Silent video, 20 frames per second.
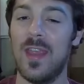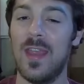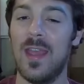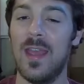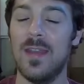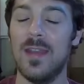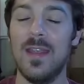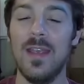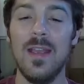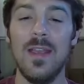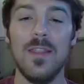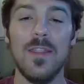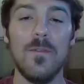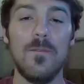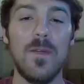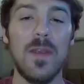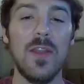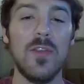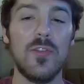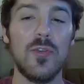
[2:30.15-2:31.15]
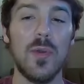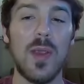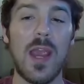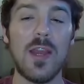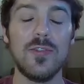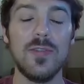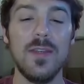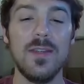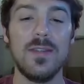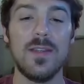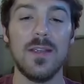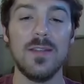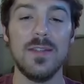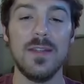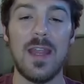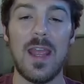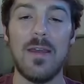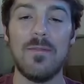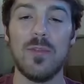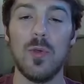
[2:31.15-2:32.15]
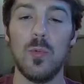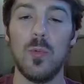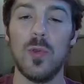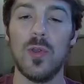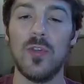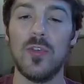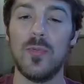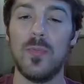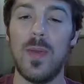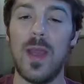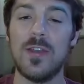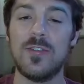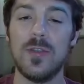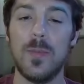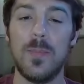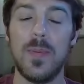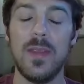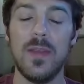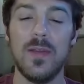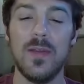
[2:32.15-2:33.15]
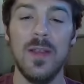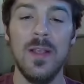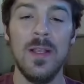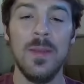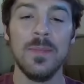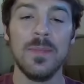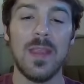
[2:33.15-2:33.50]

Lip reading: and the Venusaur actually doesn't have the worst matchup here.